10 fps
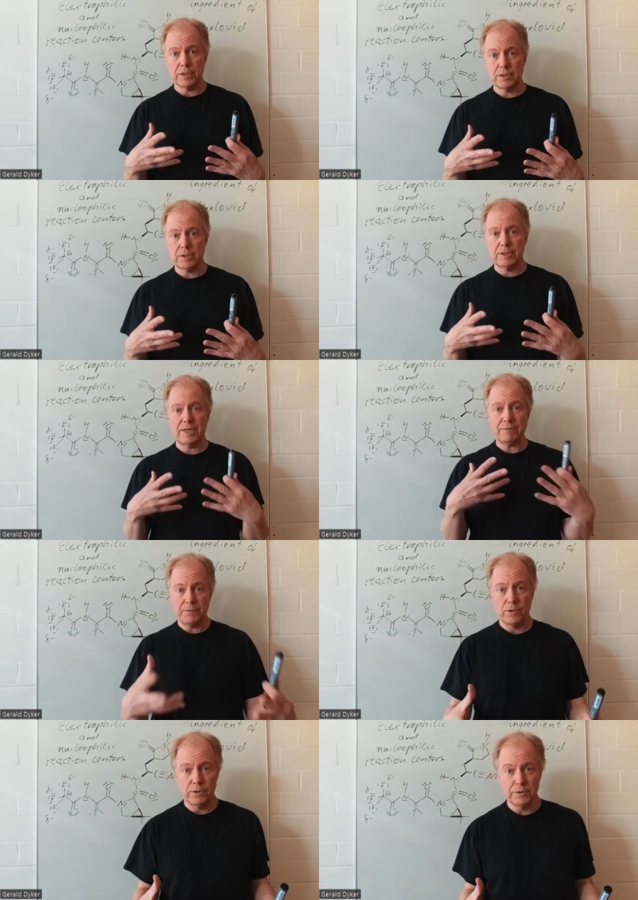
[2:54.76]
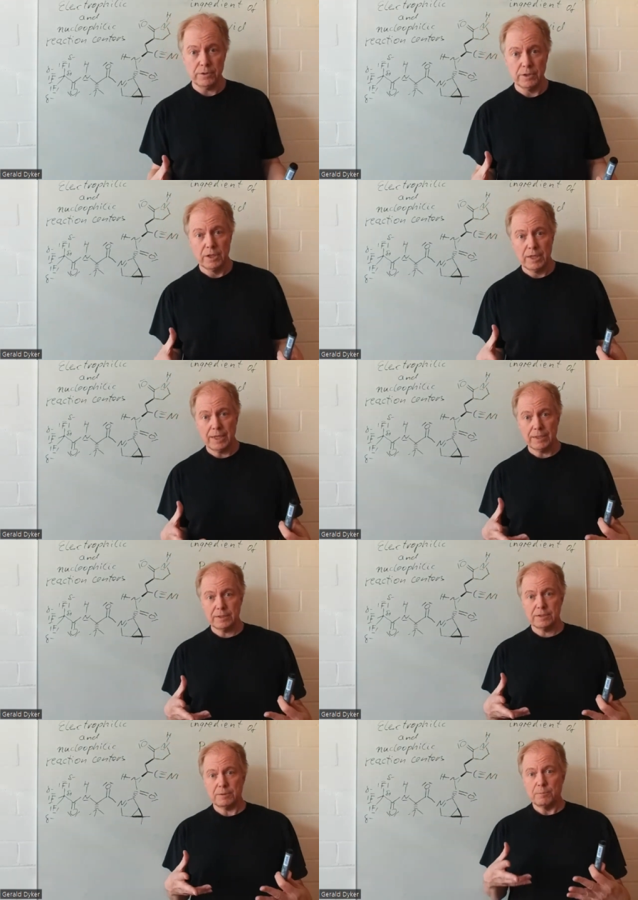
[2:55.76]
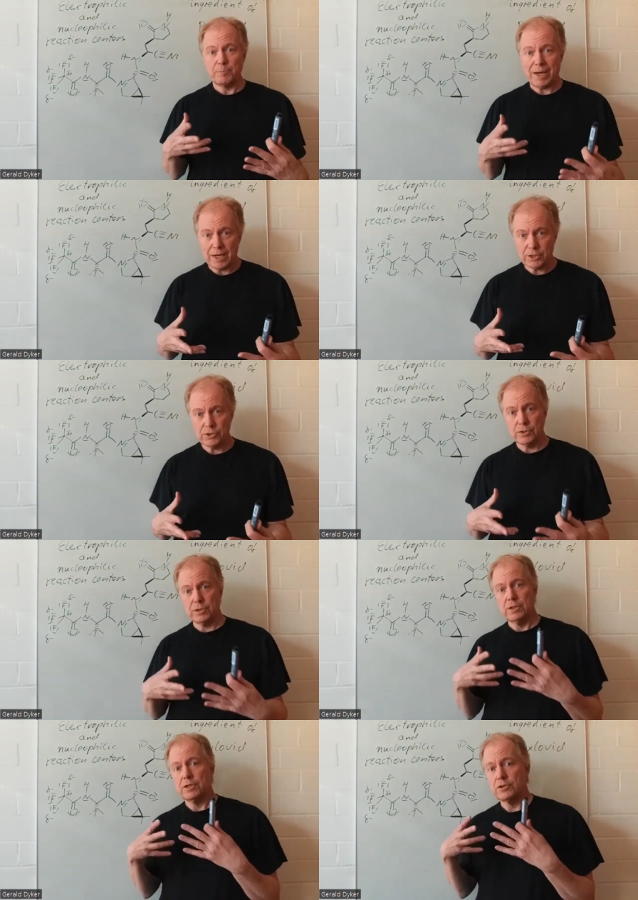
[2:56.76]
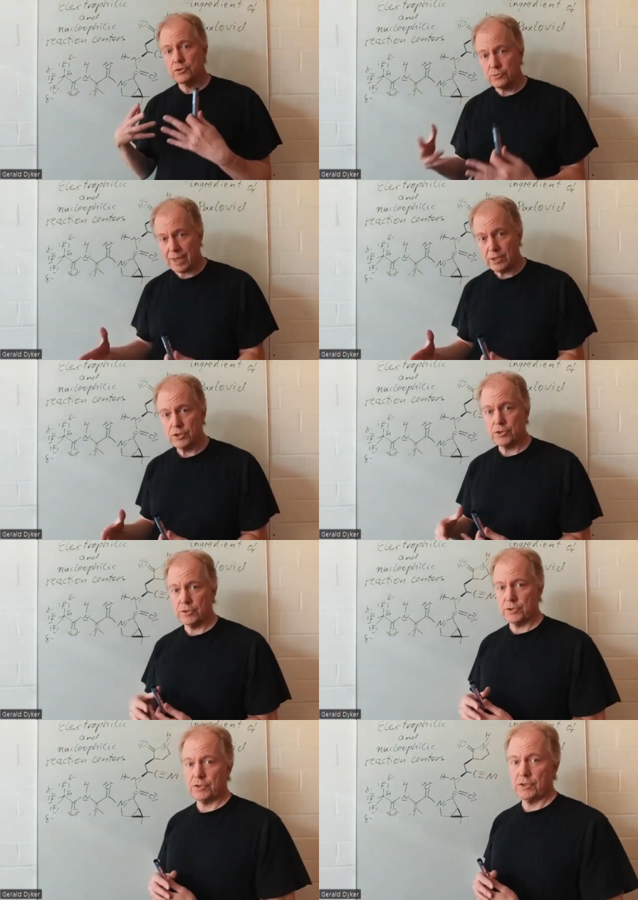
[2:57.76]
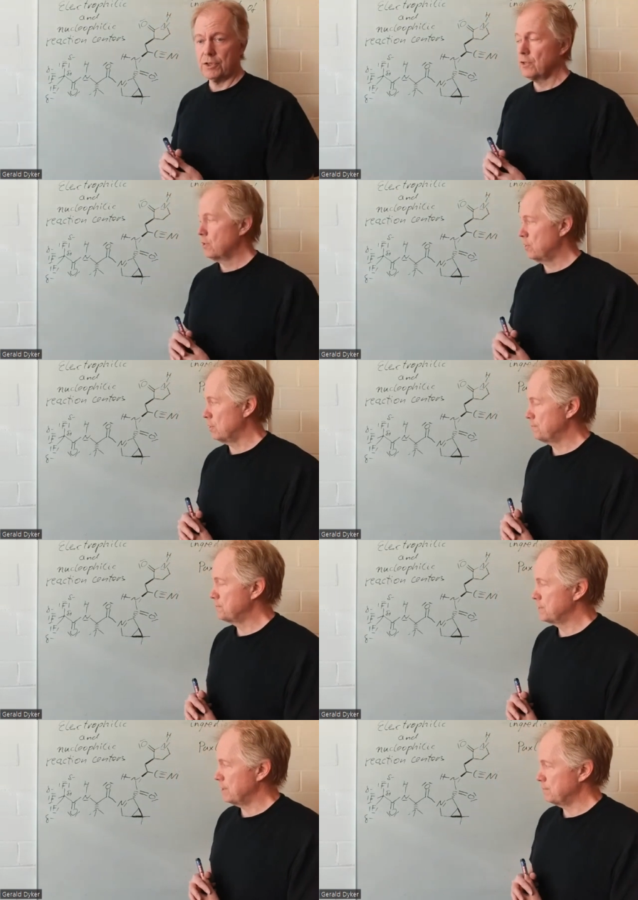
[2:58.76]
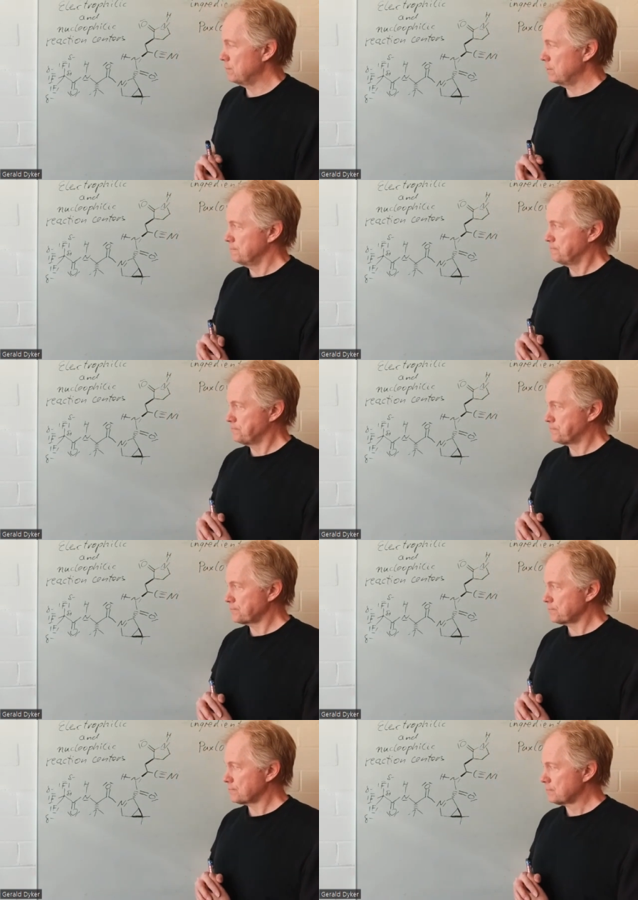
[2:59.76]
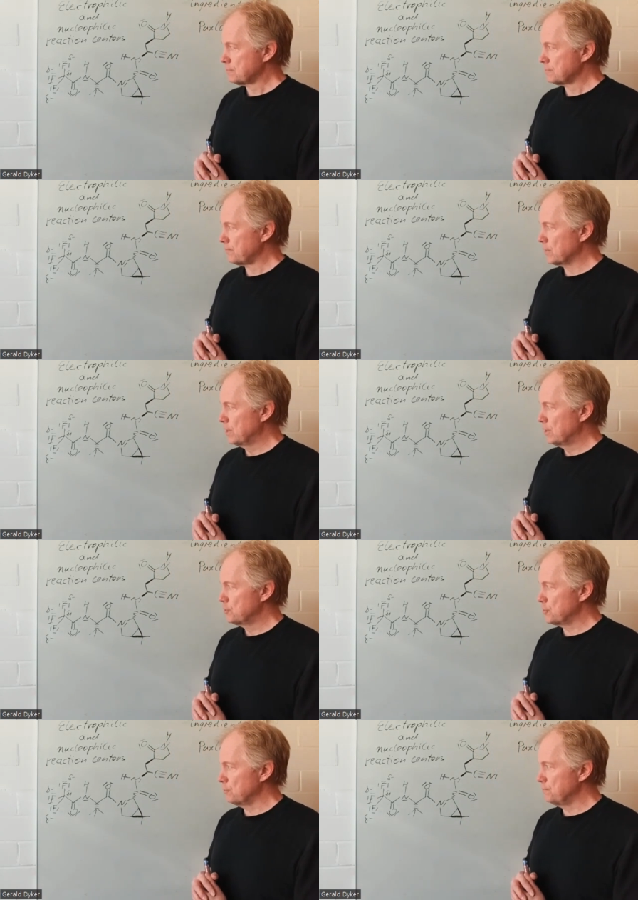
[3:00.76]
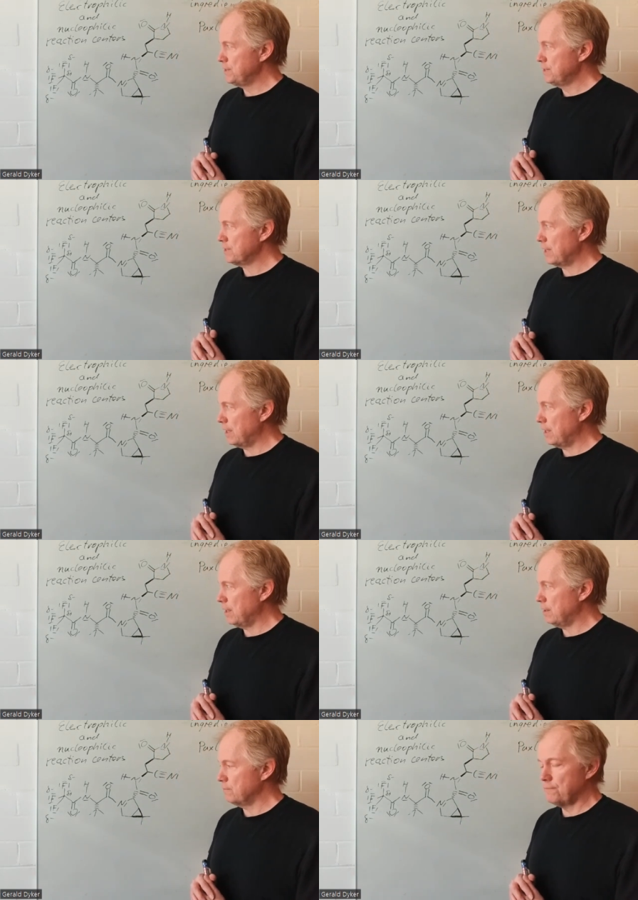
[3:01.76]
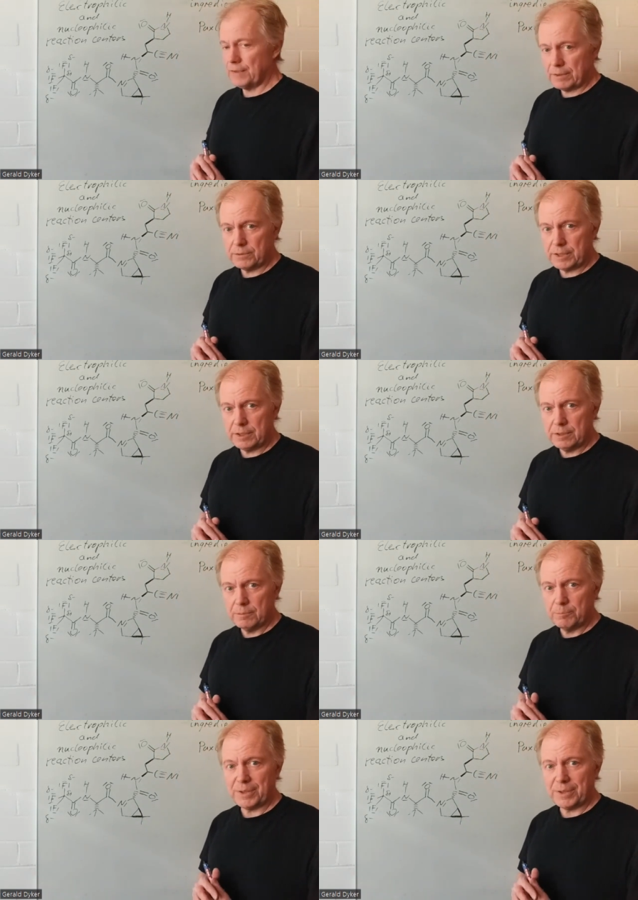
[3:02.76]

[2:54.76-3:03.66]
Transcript: uh, Teflon and partial structures of Teflon. So these are very